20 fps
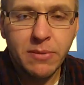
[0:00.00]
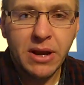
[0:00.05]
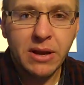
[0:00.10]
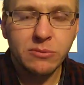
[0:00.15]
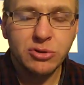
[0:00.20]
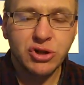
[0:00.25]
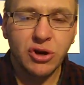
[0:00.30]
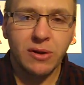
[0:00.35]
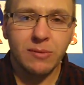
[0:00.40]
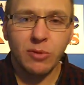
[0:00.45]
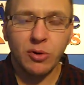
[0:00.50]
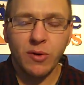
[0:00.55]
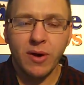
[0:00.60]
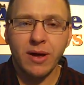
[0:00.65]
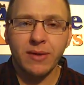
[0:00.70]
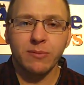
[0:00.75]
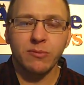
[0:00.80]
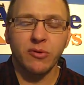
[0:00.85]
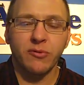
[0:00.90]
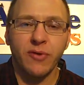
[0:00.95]
My name is Charlie
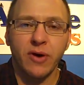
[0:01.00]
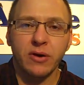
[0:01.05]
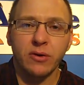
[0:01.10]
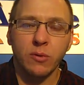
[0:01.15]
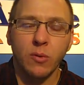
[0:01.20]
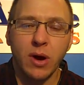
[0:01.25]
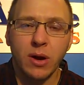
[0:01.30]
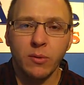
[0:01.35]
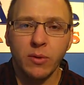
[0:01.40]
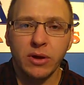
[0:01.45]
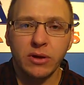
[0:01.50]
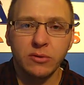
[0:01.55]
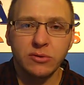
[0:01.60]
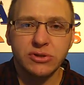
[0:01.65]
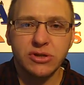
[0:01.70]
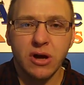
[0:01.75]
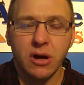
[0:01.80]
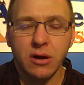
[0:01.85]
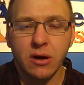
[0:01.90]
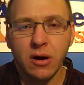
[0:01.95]
McGrath. I'm the founder of
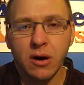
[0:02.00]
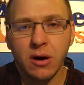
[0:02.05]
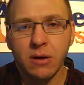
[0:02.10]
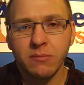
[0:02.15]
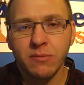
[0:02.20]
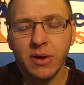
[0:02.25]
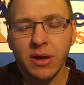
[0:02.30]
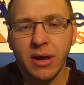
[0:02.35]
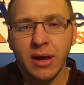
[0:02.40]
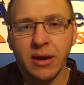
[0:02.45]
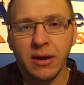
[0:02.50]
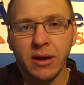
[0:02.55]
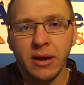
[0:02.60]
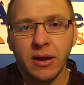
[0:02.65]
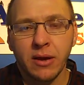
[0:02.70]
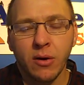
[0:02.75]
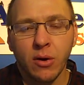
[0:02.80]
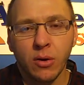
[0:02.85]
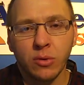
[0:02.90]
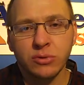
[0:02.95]
WideAwakeNews.com and
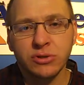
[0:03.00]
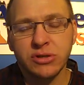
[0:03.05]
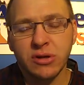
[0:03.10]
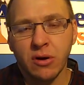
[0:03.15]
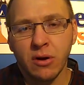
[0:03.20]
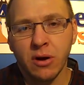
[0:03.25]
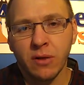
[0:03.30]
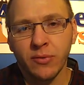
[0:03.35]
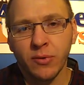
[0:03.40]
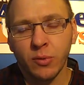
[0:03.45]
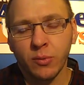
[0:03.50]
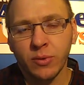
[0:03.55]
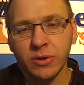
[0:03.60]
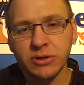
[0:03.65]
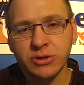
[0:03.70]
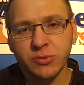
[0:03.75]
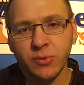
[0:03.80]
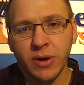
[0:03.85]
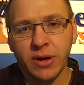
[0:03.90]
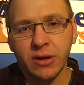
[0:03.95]
a host on the
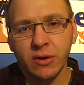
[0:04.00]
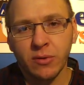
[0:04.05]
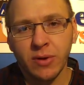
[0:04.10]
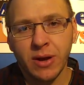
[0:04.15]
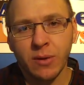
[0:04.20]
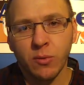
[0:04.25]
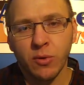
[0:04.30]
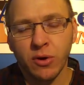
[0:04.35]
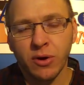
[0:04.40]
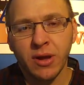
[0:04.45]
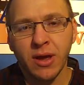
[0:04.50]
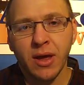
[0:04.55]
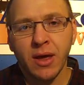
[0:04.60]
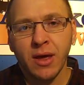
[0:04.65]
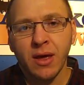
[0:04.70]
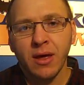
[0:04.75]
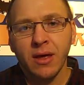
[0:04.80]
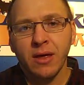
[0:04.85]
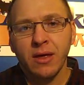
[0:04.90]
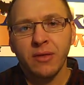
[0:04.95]
Rinse Radio Network.
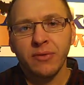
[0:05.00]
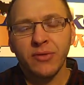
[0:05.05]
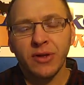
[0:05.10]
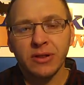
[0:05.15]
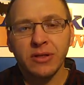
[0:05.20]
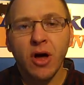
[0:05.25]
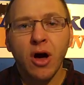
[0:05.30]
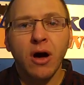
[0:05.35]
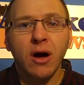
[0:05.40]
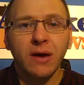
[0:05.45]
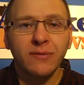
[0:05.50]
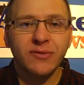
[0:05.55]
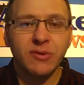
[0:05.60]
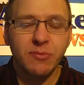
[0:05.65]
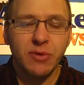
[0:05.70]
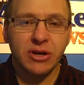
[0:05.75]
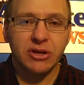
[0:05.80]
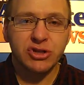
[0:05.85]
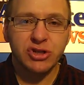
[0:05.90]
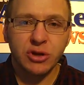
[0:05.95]
The law of
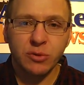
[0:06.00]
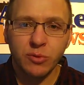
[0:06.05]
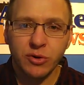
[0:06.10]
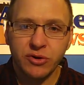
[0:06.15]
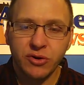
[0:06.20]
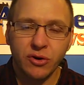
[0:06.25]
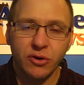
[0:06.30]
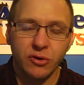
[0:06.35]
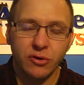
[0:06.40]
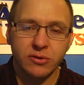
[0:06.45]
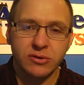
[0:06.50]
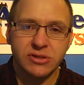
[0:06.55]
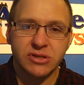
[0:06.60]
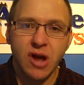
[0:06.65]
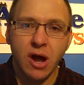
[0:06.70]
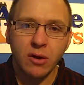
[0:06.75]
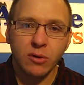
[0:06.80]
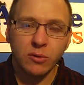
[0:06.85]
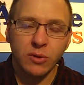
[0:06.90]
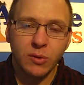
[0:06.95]
diminishing returns
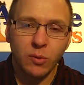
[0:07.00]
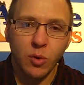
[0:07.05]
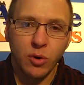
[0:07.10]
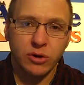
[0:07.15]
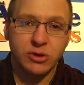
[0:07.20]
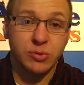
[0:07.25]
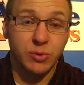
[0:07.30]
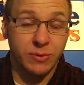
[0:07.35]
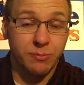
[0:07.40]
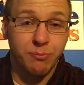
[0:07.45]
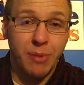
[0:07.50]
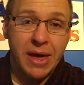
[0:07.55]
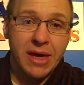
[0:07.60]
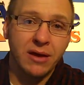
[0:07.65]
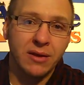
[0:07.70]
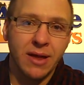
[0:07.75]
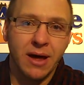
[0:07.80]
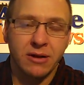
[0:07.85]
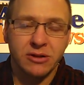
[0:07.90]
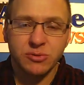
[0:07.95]
not only works with
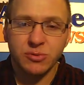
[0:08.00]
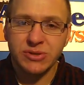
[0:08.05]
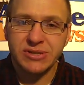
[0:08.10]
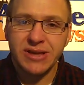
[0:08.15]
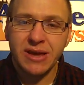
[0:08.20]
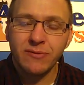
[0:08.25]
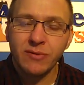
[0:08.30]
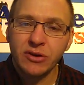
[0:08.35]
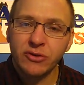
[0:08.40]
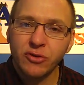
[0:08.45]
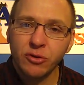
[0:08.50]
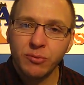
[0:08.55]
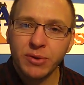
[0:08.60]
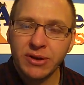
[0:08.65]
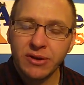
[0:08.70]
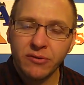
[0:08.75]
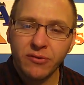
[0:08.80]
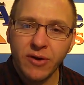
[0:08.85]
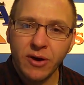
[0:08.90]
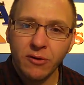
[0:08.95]
bailouts, with saving too
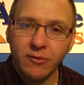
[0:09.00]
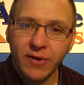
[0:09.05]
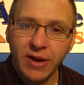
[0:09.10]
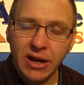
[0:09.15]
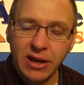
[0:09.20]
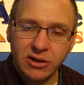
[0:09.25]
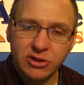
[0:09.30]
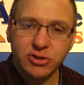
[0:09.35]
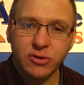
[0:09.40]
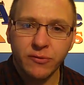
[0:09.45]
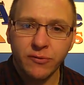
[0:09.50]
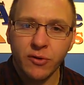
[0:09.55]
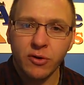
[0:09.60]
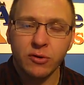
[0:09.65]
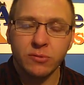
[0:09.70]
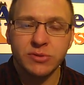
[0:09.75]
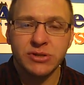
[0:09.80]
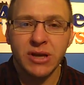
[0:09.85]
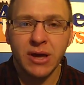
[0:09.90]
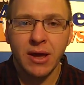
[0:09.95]
big to fail financial
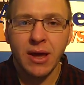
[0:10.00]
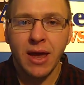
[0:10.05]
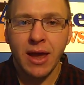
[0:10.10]
firms